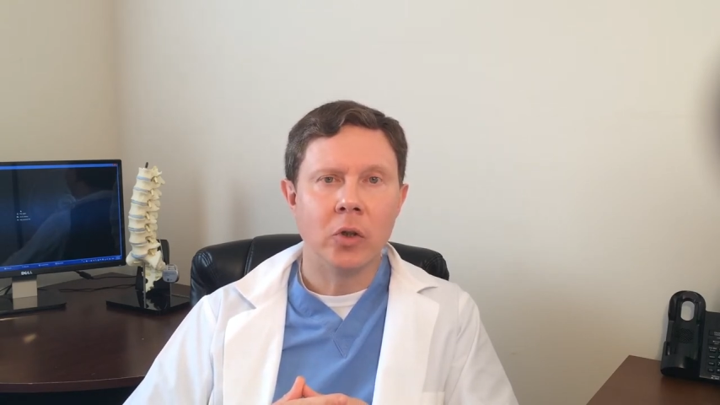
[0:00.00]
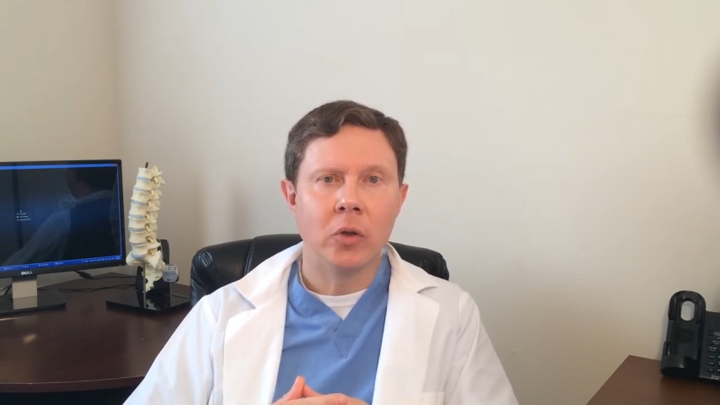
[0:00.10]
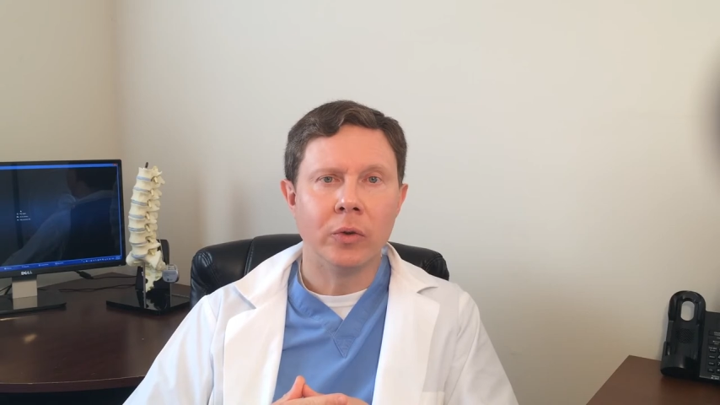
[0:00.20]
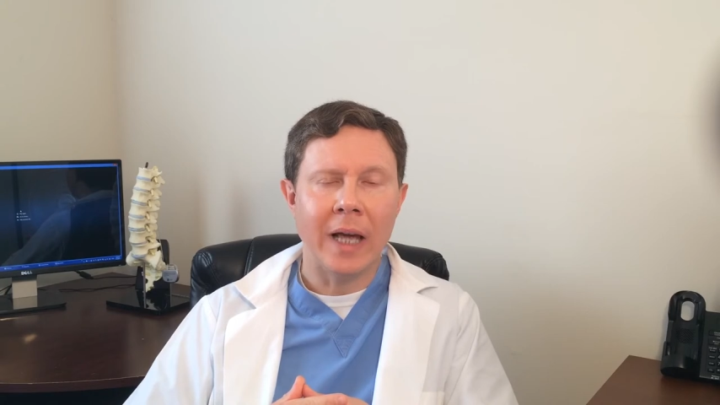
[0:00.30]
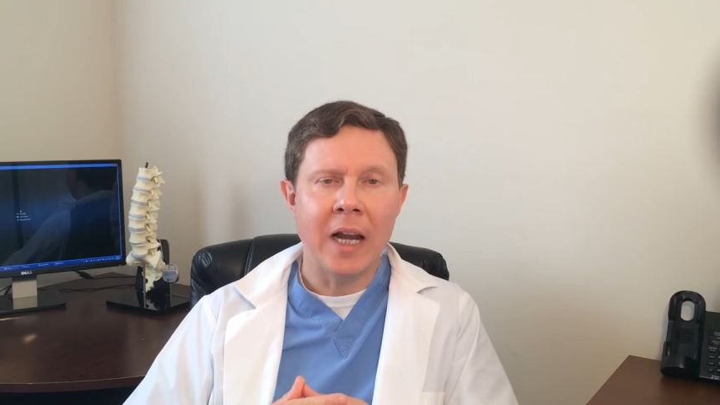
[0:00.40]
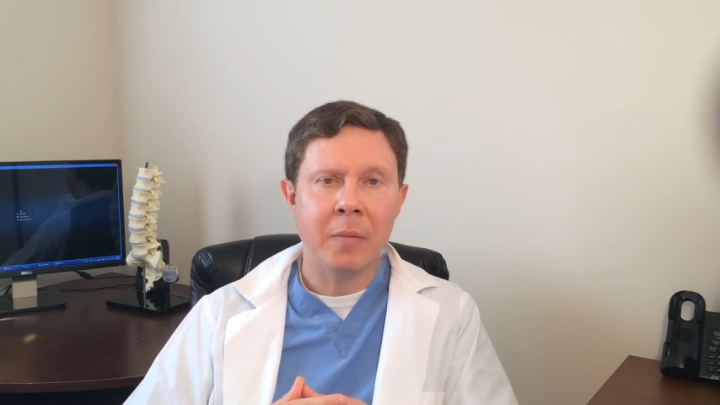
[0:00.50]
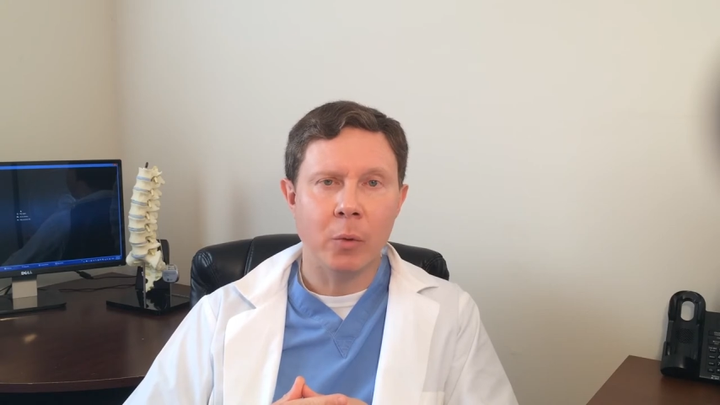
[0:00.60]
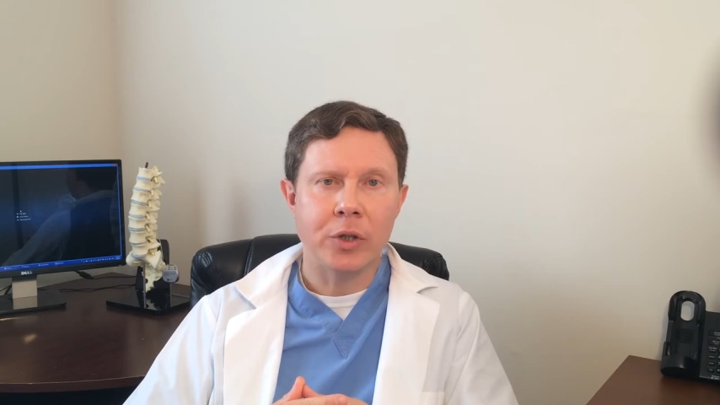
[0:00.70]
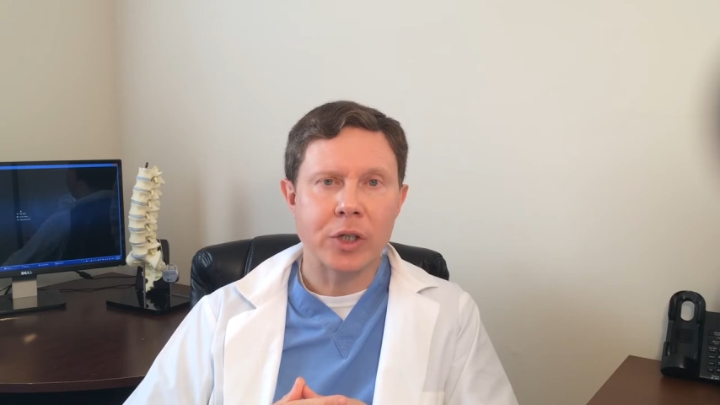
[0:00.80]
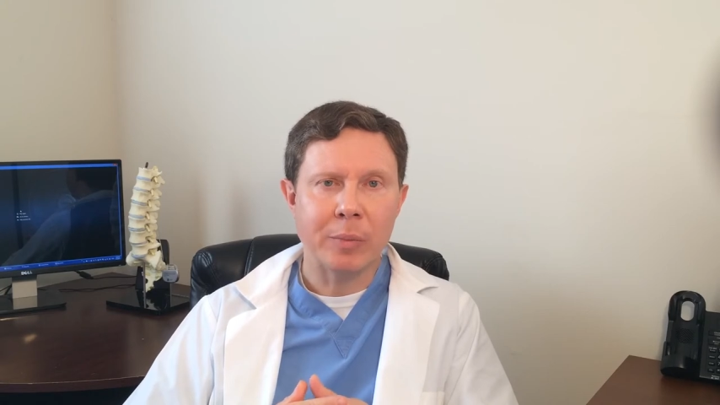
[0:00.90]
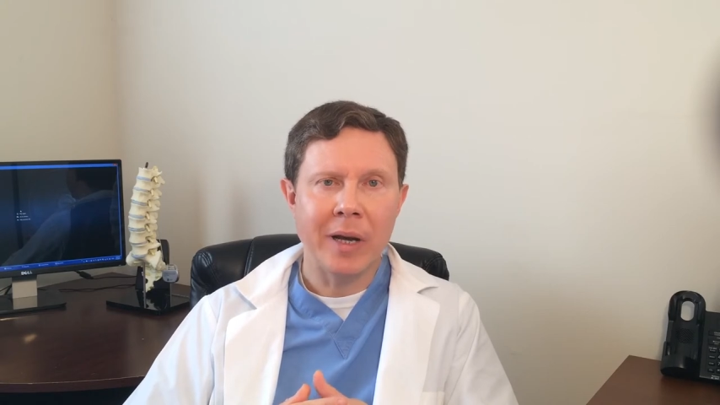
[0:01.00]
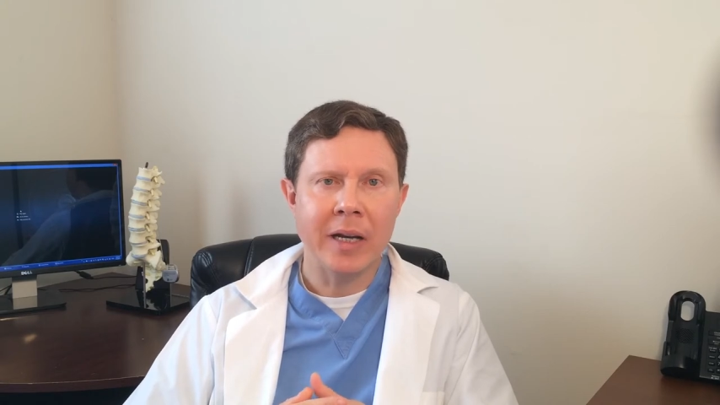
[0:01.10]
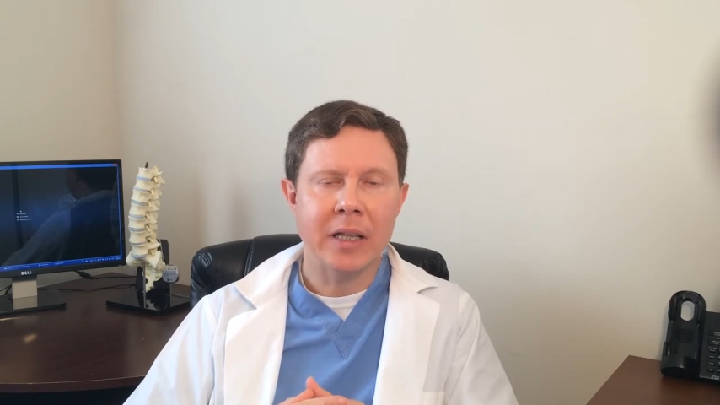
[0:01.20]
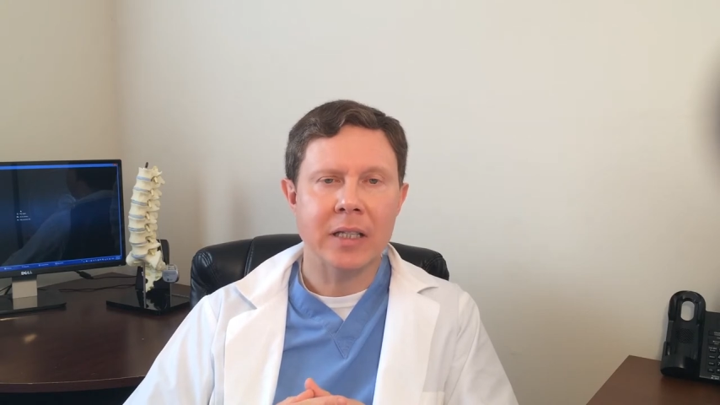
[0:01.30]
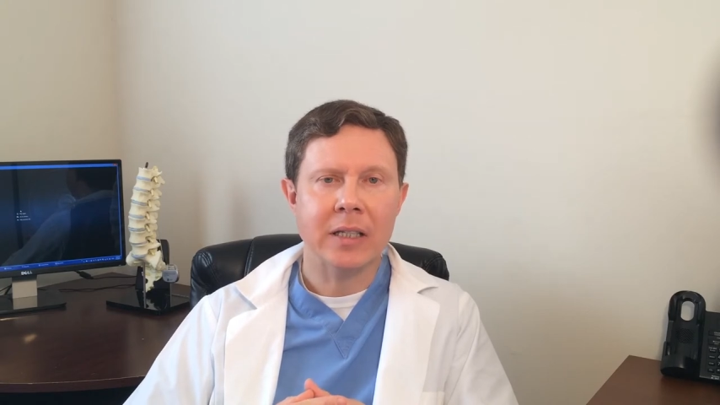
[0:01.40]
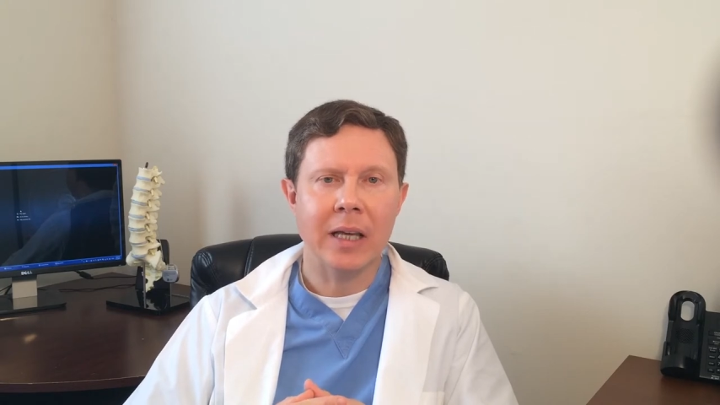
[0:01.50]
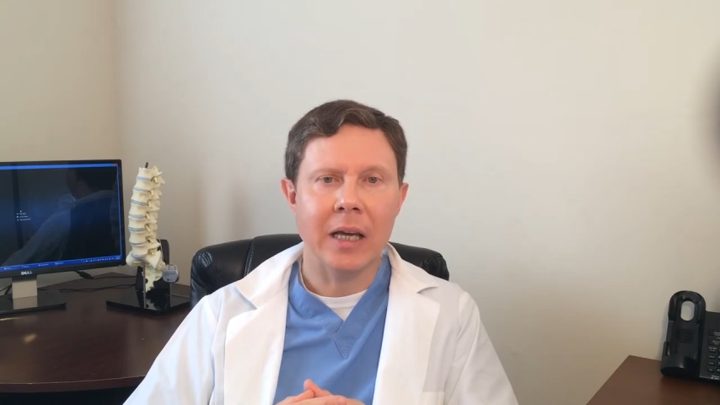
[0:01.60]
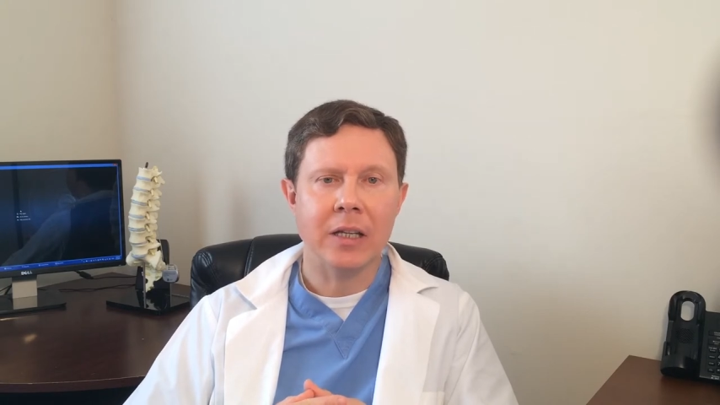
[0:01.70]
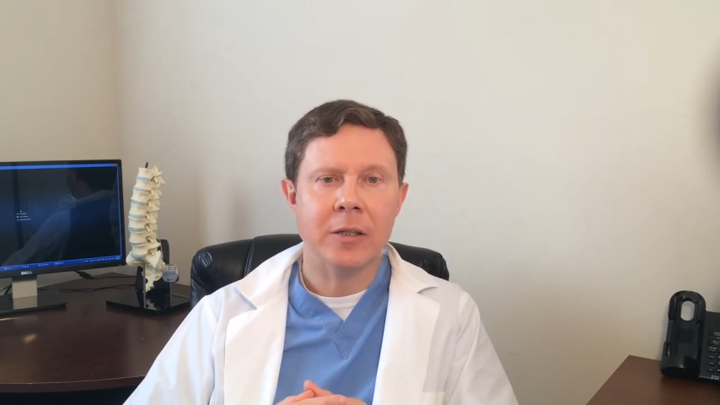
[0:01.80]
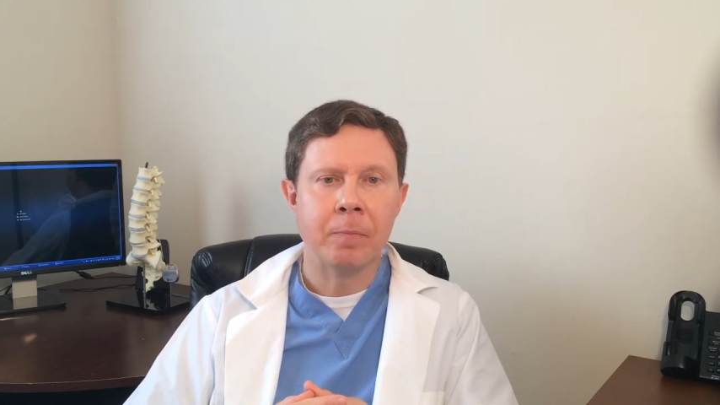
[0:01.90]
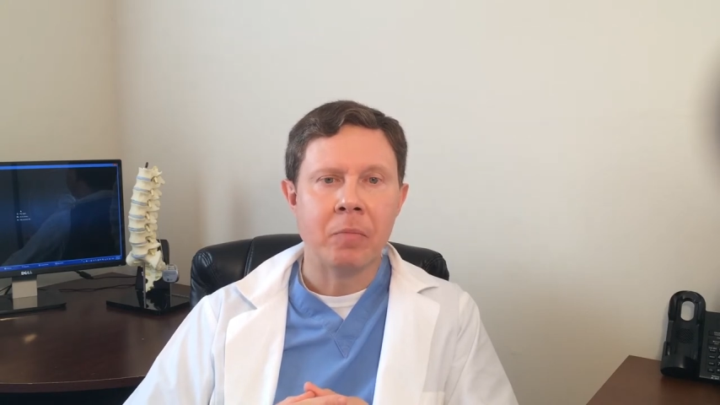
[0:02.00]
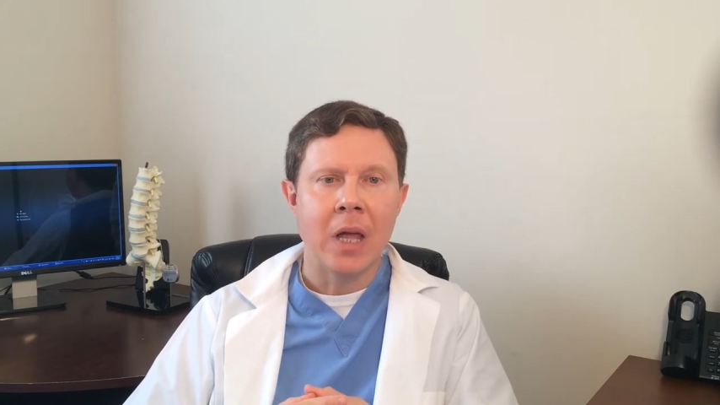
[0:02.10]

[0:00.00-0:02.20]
known enemy, which is pain in this case.